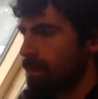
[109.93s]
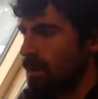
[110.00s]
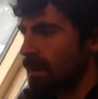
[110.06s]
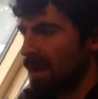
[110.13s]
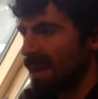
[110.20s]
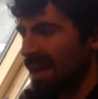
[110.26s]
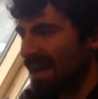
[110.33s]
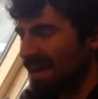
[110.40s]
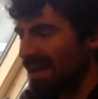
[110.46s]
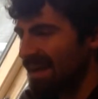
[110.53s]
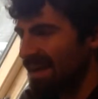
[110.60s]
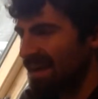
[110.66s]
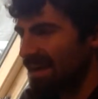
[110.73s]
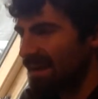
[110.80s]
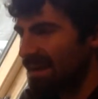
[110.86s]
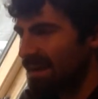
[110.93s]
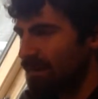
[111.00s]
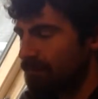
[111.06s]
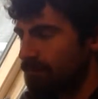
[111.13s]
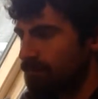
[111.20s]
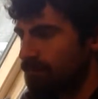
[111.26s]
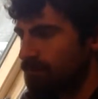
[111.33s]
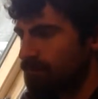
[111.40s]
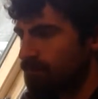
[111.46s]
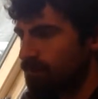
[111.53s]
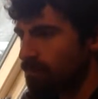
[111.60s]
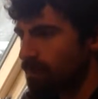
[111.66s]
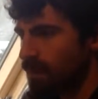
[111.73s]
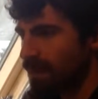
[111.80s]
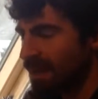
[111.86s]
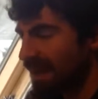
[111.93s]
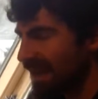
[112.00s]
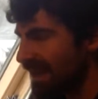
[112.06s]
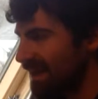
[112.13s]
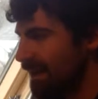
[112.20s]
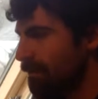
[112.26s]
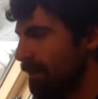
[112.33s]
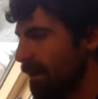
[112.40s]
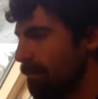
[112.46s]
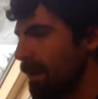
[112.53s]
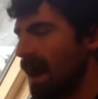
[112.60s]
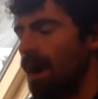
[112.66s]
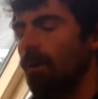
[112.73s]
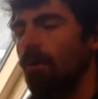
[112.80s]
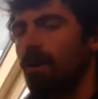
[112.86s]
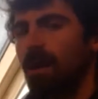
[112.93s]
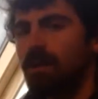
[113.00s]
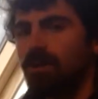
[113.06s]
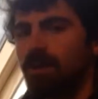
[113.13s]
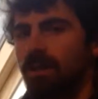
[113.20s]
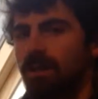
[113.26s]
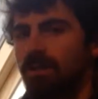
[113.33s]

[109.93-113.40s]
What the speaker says: lacking a bit of power actually.